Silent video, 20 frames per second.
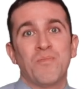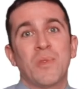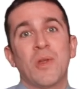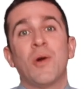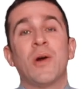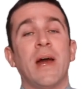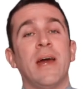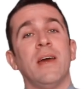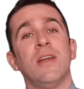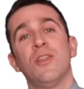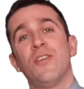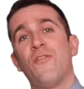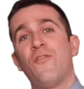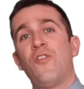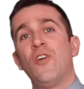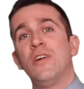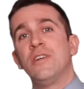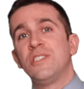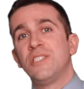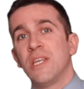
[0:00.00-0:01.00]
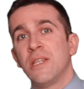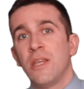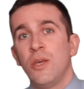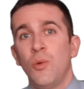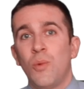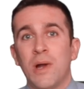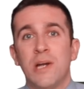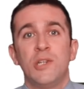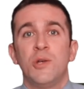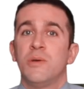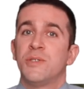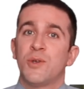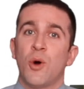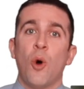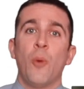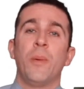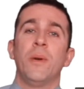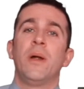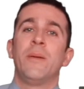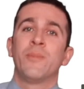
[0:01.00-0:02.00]
Okay, the first thing that you wanna do is
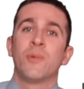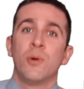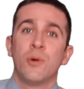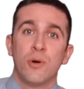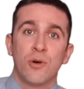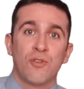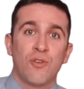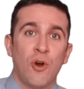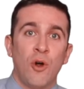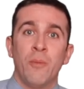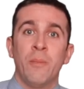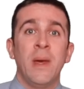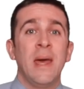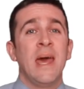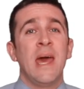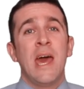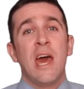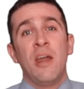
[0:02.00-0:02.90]
open up Google Chrome